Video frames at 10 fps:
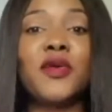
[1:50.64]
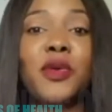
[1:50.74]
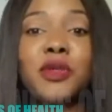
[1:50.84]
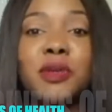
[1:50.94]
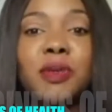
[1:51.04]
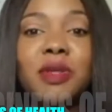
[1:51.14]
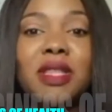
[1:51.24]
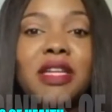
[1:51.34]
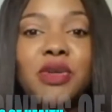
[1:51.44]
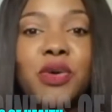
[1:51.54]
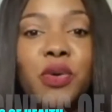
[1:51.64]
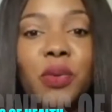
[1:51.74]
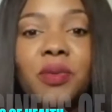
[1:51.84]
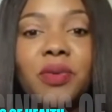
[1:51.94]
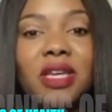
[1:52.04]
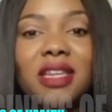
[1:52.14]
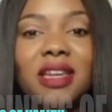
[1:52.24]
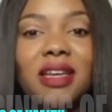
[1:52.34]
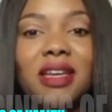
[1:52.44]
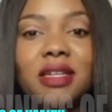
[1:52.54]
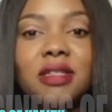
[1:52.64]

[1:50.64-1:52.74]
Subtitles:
for most people that don't know what Wukina